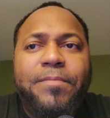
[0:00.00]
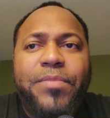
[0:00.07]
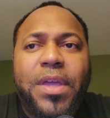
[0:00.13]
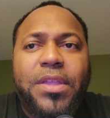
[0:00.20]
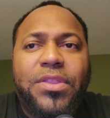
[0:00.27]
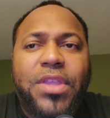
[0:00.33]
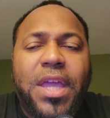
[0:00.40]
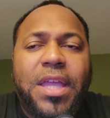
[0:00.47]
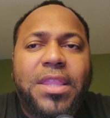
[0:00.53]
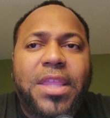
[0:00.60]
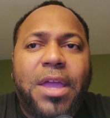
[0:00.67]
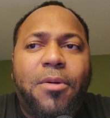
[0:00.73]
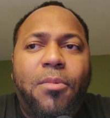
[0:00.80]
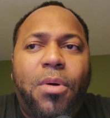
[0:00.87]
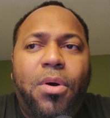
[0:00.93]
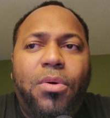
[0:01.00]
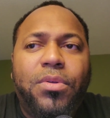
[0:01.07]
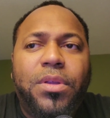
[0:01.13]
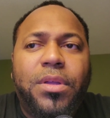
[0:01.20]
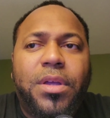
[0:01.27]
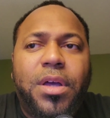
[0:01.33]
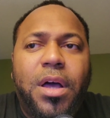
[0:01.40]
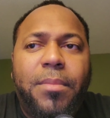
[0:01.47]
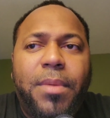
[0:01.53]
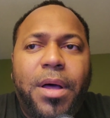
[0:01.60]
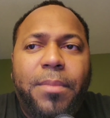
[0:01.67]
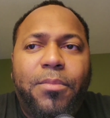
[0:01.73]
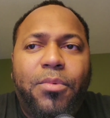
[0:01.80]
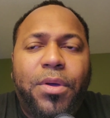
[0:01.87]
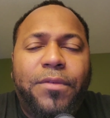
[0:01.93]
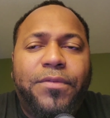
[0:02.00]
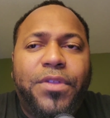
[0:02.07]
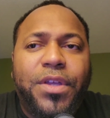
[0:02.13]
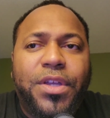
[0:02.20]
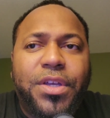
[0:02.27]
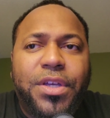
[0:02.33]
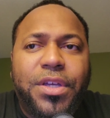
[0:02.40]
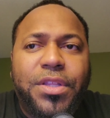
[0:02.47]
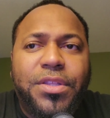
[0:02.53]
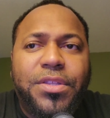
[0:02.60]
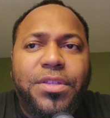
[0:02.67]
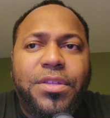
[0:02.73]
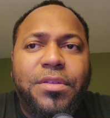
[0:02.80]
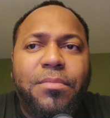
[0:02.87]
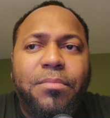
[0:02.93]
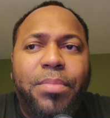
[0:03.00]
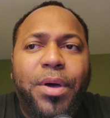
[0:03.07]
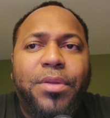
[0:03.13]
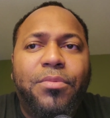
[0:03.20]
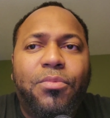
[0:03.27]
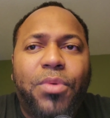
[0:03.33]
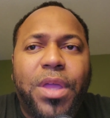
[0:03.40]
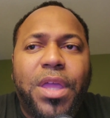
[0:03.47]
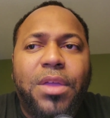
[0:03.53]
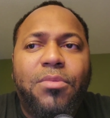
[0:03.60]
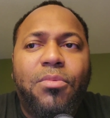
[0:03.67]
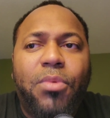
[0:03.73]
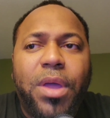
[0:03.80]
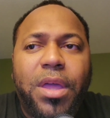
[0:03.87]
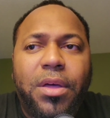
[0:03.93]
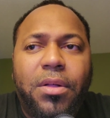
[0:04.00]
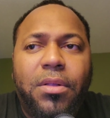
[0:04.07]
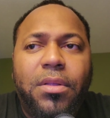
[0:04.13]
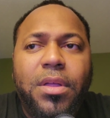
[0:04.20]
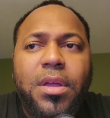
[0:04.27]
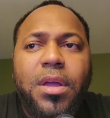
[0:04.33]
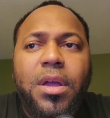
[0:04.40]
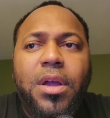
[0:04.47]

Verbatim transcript: they think they won't come up with the goods, but we will.